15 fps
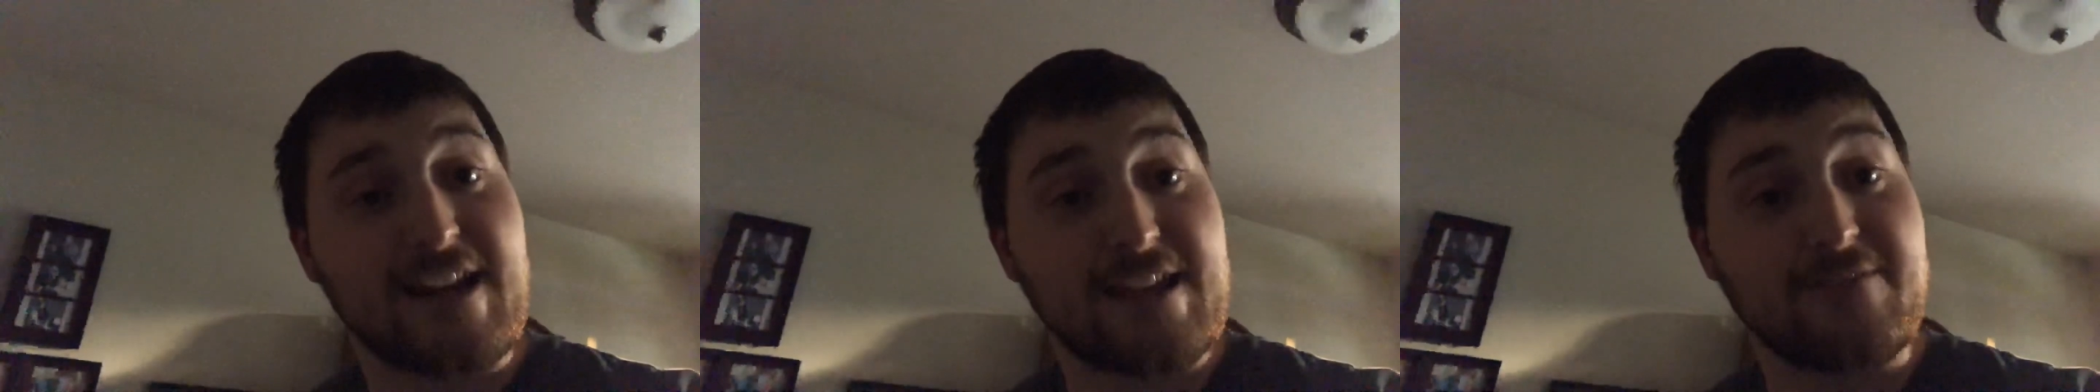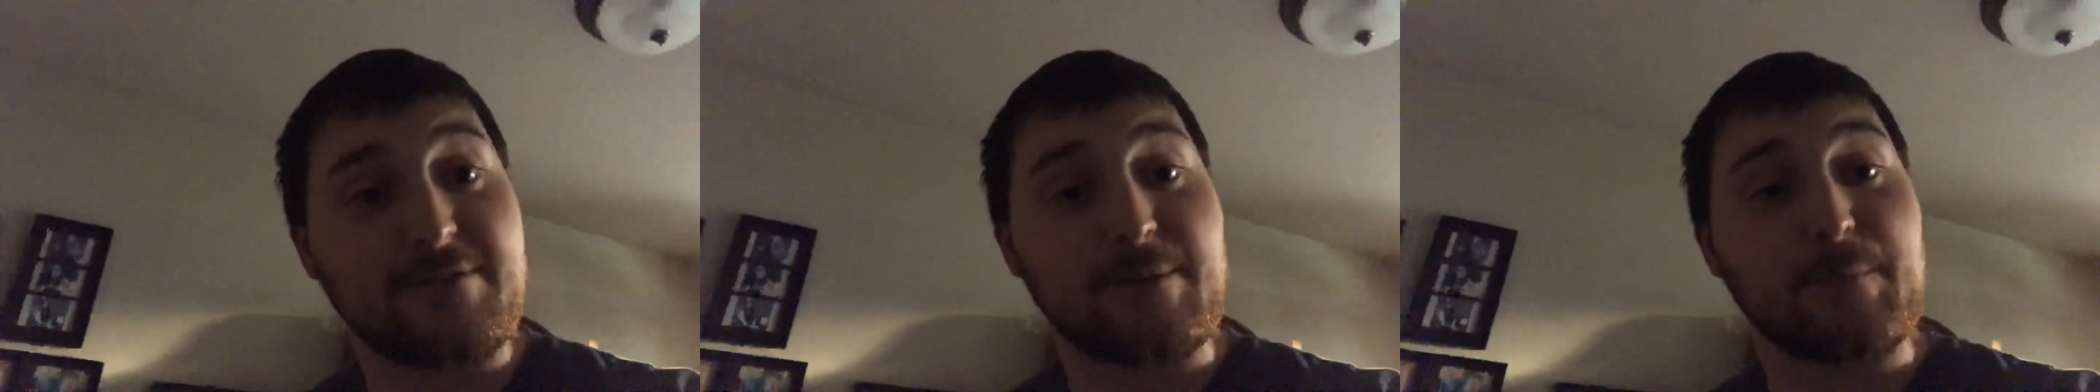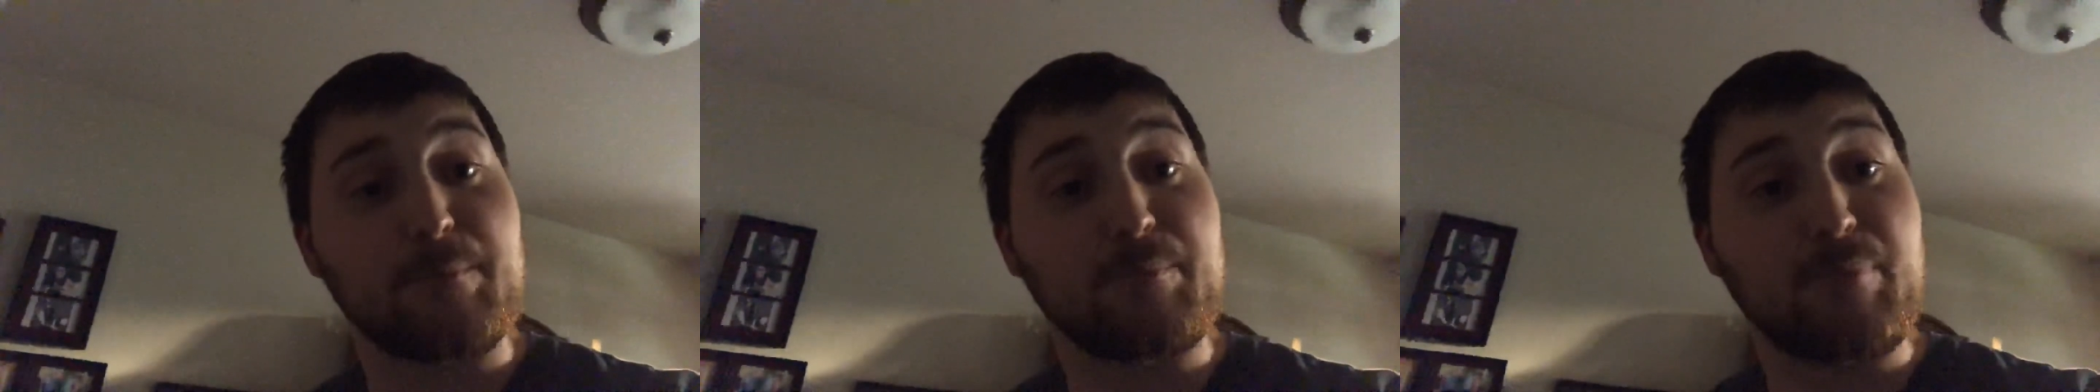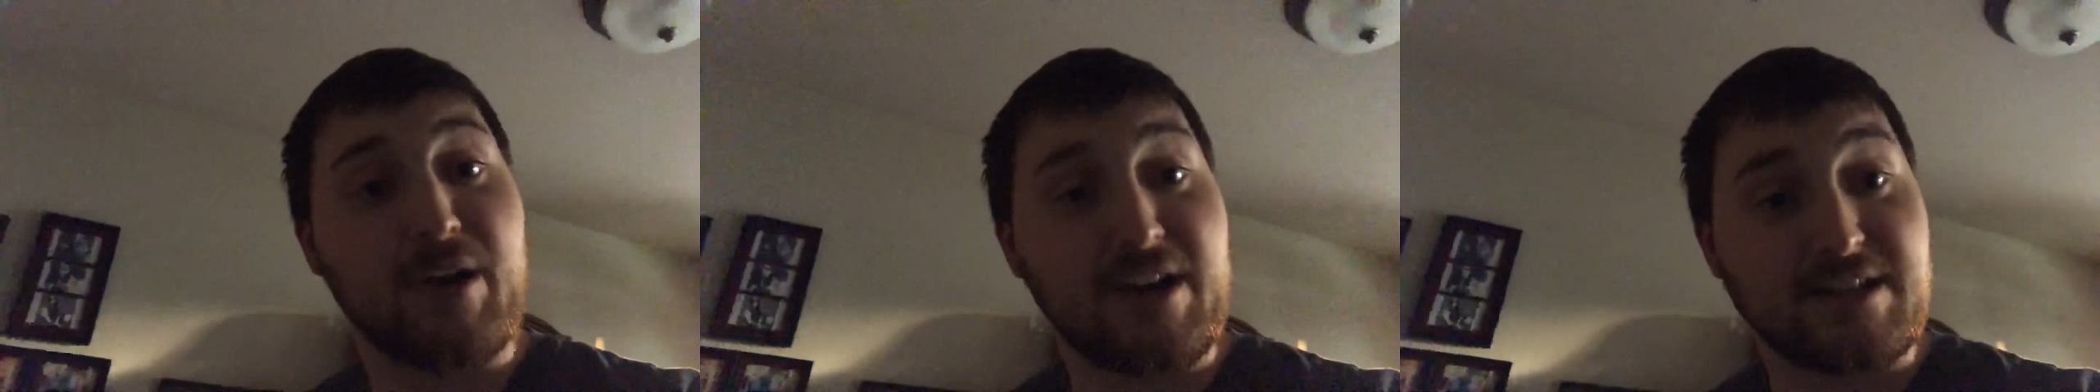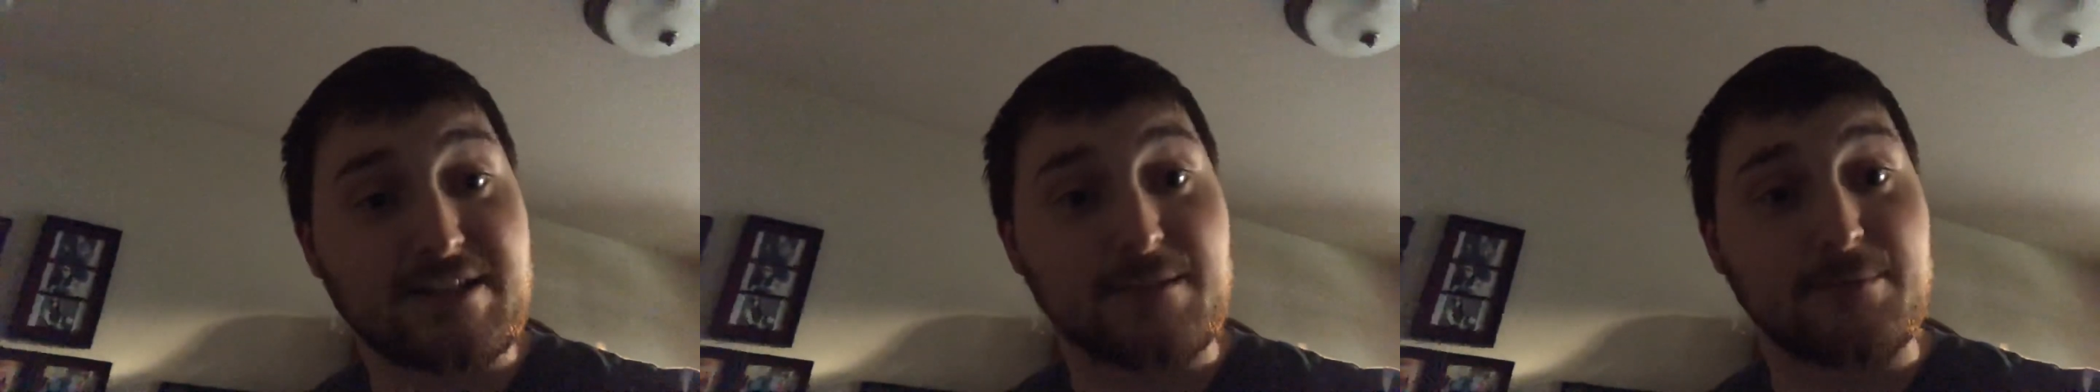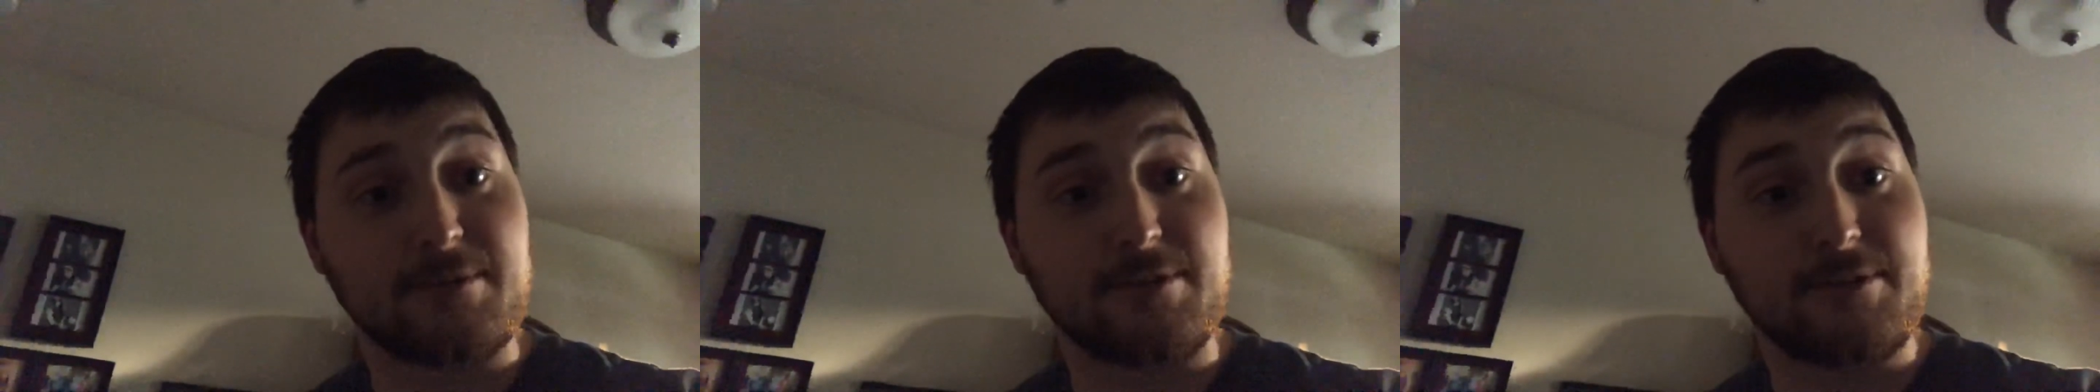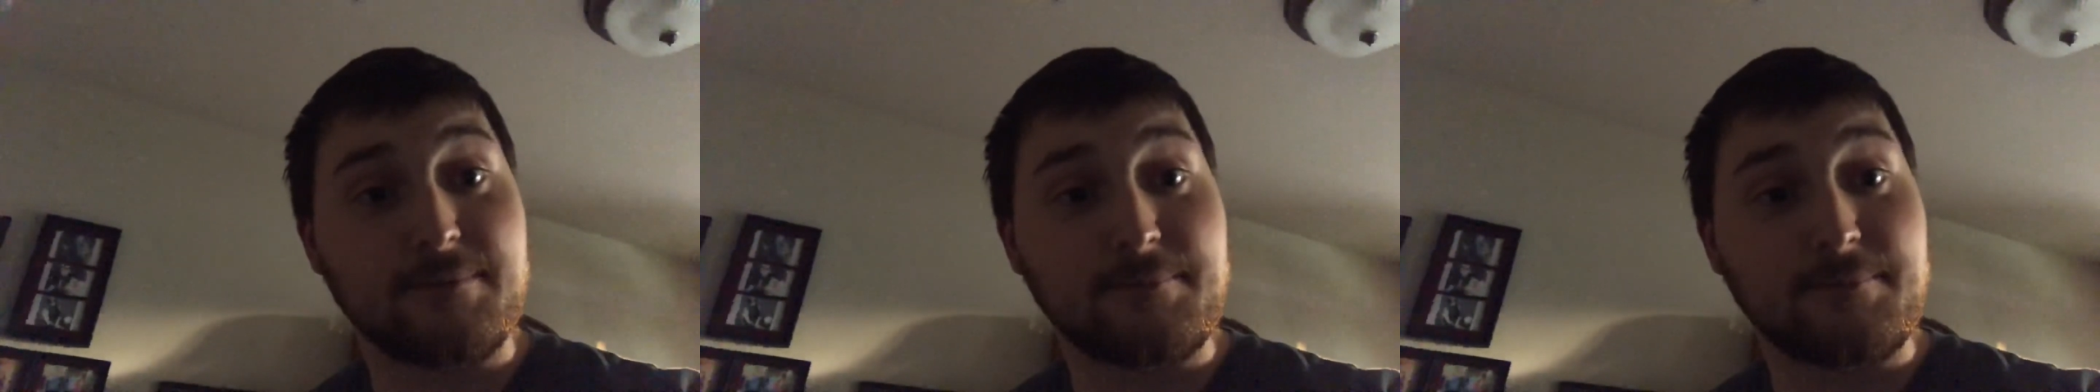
even possible?